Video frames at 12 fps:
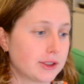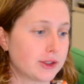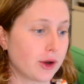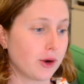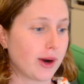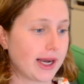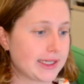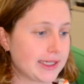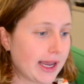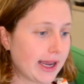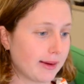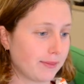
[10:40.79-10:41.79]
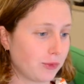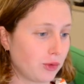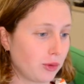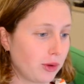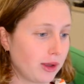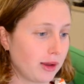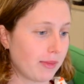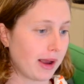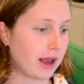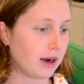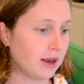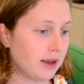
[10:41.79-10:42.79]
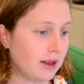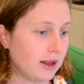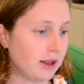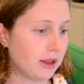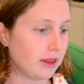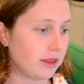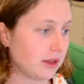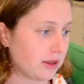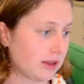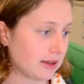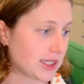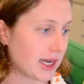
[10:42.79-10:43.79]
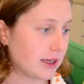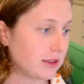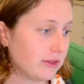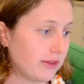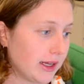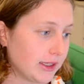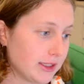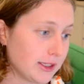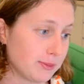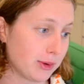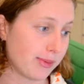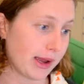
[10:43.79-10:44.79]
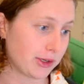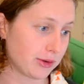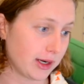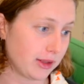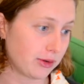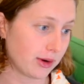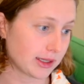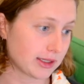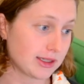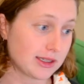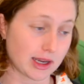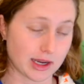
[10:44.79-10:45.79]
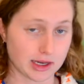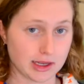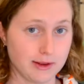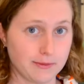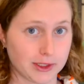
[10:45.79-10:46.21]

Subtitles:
So I say I'm talking about that the cycle of violence is perpetuated throughout society.